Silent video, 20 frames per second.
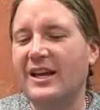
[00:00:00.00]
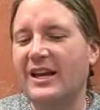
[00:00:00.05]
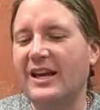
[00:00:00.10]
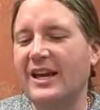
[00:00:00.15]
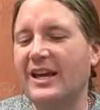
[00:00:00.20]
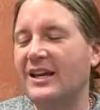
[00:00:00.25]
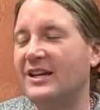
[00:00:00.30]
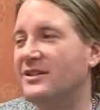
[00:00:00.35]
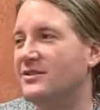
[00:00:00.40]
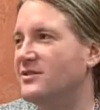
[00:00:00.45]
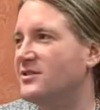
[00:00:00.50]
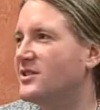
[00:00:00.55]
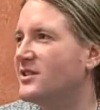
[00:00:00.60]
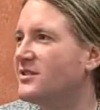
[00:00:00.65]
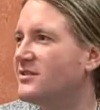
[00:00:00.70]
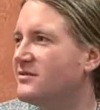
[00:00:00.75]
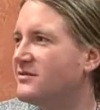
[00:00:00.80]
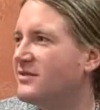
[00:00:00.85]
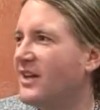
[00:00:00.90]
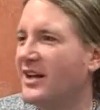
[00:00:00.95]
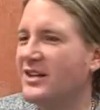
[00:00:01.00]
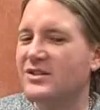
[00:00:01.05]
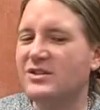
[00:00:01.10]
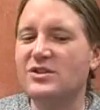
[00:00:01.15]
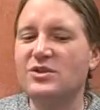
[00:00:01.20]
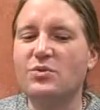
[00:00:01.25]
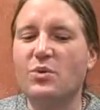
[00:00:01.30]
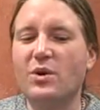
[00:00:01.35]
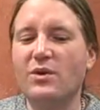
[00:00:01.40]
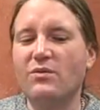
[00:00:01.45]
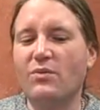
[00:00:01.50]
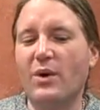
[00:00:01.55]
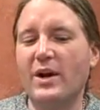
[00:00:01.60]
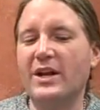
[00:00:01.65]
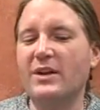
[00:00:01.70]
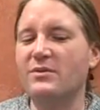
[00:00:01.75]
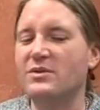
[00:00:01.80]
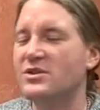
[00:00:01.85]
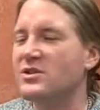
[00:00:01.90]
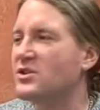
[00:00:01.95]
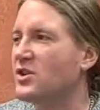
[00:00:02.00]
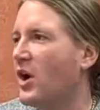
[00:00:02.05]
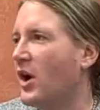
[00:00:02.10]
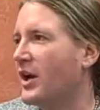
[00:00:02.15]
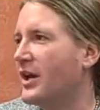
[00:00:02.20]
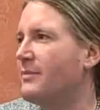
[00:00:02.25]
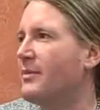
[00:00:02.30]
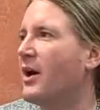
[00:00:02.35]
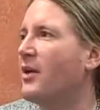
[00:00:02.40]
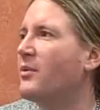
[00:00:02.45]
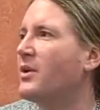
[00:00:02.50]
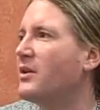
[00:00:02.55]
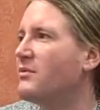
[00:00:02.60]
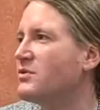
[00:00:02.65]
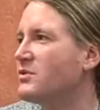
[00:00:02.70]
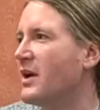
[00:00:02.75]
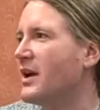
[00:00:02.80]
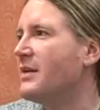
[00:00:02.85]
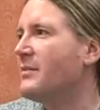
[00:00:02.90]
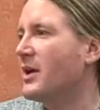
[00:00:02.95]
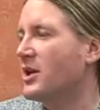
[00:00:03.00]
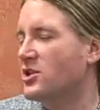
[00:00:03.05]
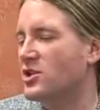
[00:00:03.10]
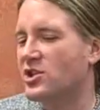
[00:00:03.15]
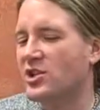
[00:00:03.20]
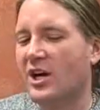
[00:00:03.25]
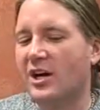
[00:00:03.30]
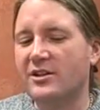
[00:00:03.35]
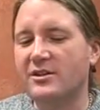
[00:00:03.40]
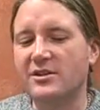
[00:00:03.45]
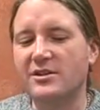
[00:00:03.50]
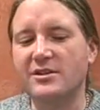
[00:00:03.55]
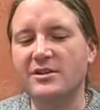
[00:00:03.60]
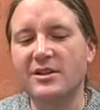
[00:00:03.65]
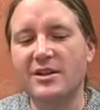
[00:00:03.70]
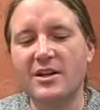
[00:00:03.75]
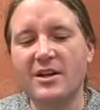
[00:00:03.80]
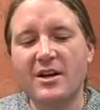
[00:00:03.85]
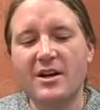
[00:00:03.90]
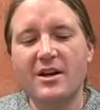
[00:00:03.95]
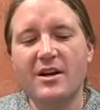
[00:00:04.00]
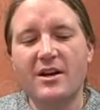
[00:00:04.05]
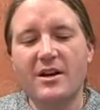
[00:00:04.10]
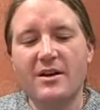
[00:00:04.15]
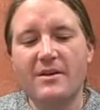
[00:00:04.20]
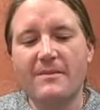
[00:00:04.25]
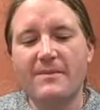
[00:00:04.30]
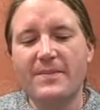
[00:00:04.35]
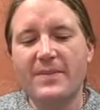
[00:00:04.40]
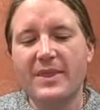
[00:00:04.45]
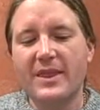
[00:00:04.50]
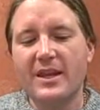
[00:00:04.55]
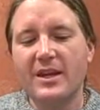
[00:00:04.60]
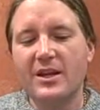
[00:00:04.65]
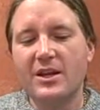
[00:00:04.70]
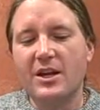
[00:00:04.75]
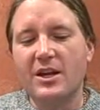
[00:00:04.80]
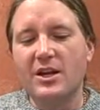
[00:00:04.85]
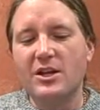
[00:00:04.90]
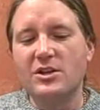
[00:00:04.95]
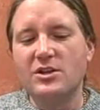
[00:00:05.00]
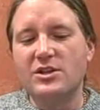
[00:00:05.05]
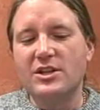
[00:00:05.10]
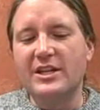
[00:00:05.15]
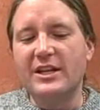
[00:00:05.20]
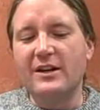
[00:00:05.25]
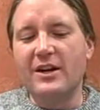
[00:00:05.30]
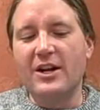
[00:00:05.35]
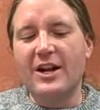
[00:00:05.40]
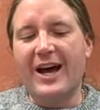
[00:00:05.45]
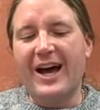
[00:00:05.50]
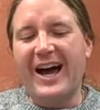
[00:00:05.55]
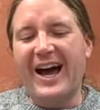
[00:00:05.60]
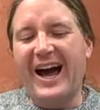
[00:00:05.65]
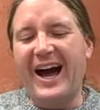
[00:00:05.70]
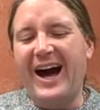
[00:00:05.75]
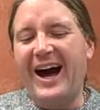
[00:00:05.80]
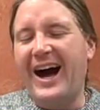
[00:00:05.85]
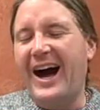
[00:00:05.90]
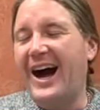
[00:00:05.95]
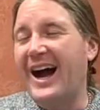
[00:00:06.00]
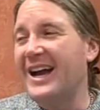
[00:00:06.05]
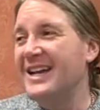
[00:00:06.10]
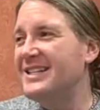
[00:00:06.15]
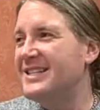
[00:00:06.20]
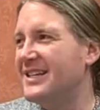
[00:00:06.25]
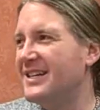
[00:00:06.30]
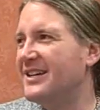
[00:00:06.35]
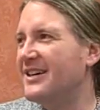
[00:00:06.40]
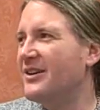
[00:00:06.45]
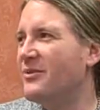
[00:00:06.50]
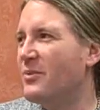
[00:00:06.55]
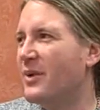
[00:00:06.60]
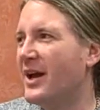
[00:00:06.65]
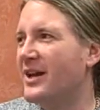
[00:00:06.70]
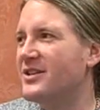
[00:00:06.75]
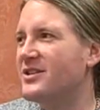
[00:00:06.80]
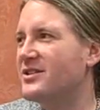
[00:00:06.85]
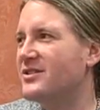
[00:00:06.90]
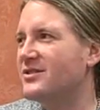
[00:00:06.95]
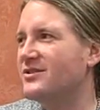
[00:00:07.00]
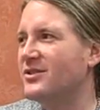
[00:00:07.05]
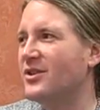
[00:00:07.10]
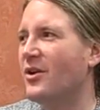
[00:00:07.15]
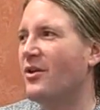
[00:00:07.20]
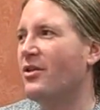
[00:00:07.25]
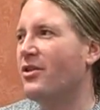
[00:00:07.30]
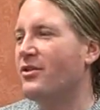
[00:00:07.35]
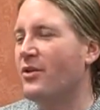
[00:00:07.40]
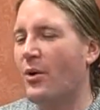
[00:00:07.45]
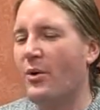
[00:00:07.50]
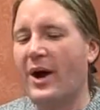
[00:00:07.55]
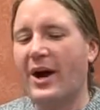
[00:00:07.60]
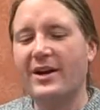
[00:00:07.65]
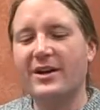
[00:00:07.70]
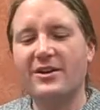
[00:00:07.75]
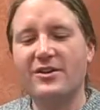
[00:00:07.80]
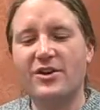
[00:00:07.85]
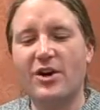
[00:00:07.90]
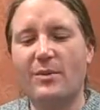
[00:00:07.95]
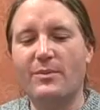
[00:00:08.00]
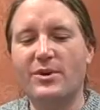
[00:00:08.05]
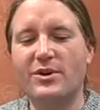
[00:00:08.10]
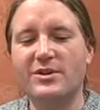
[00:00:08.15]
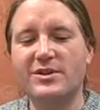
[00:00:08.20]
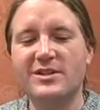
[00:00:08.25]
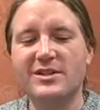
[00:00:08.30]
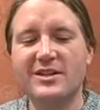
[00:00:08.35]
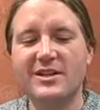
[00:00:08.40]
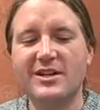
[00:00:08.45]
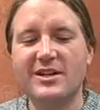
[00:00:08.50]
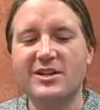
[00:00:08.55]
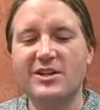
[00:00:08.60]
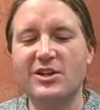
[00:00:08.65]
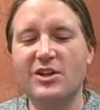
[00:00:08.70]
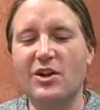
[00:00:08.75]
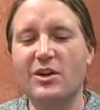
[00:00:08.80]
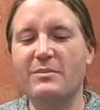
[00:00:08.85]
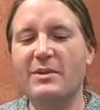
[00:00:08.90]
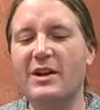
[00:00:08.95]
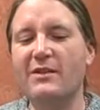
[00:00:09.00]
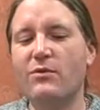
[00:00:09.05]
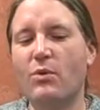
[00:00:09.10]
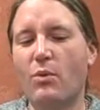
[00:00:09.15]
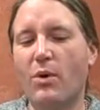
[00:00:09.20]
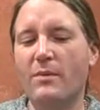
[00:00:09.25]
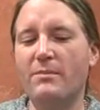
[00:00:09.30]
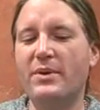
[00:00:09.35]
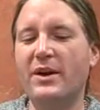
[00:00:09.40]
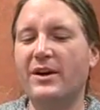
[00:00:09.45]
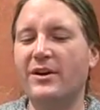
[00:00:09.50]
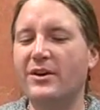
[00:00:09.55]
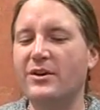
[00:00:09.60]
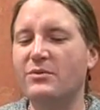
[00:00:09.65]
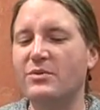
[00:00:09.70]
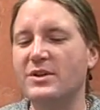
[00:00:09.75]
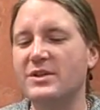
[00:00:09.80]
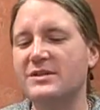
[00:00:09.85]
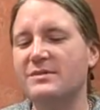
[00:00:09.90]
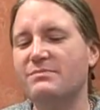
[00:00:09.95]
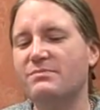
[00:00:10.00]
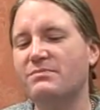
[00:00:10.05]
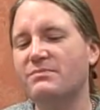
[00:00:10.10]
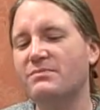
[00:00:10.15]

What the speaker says: and that's sort of what he was talking about when he was writing about his childhood. To get an idea, when I just throw out here numbers, the medieval warm period was